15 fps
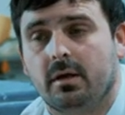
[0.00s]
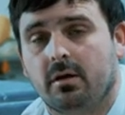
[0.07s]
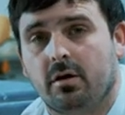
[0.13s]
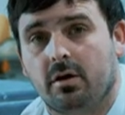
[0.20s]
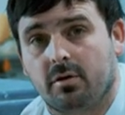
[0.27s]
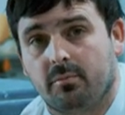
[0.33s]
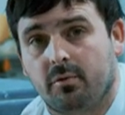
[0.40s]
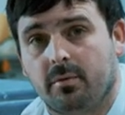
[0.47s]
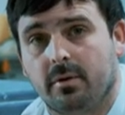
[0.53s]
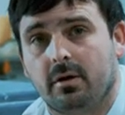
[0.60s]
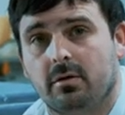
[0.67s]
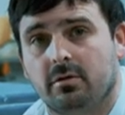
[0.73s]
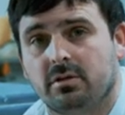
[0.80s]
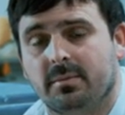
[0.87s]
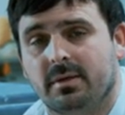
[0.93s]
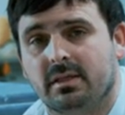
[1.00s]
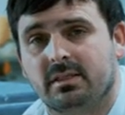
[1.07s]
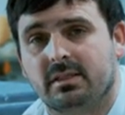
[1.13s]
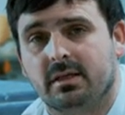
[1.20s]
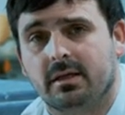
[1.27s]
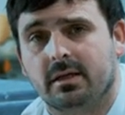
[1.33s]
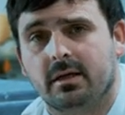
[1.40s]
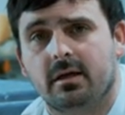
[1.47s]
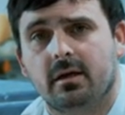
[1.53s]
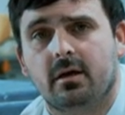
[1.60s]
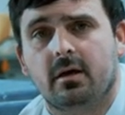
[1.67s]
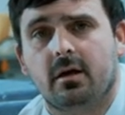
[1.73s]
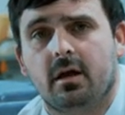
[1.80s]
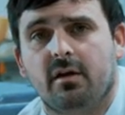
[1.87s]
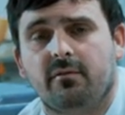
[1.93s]
I'd have probably looked a bit silly.
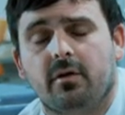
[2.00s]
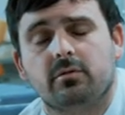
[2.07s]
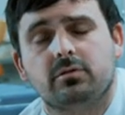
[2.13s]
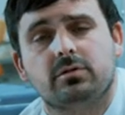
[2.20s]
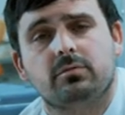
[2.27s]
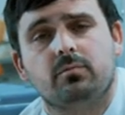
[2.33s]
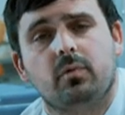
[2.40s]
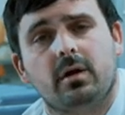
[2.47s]
If I was,